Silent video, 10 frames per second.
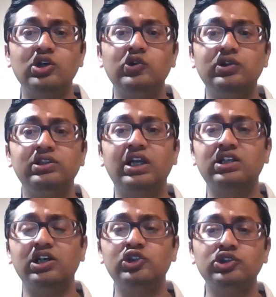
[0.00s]
that
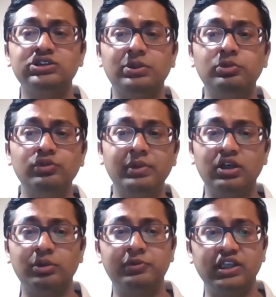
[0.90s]
controls the movement
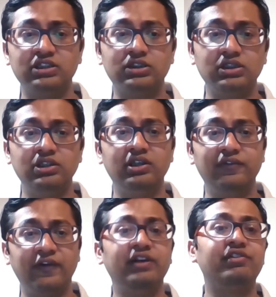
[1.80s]
of trains in
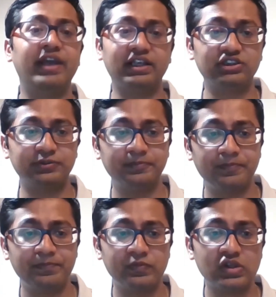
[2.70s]
different tracks.
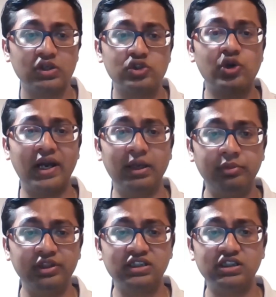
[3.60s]
So I am
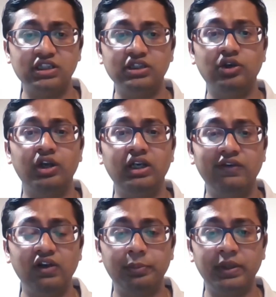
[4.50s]
researching on
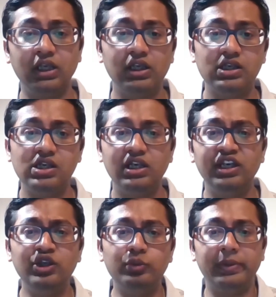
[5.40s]
developing
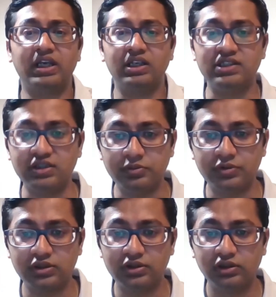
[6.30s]
new mechanisms
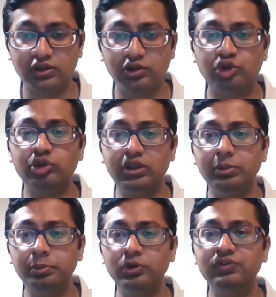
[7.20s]
to
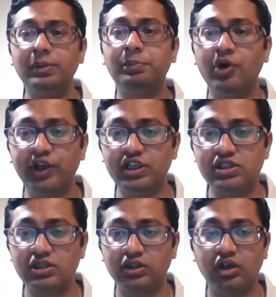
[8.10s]
improve the points
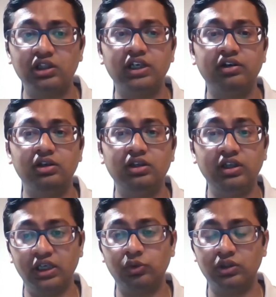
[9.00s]
on the
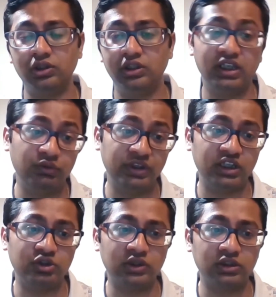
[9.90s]
network, railway
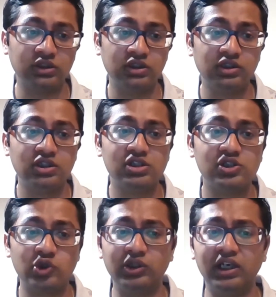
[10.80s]
network,
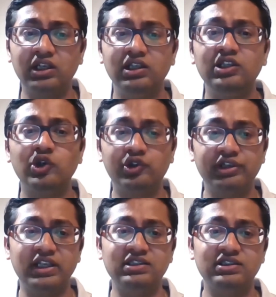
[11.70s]
so that your
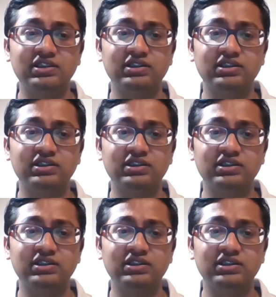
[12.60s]
trains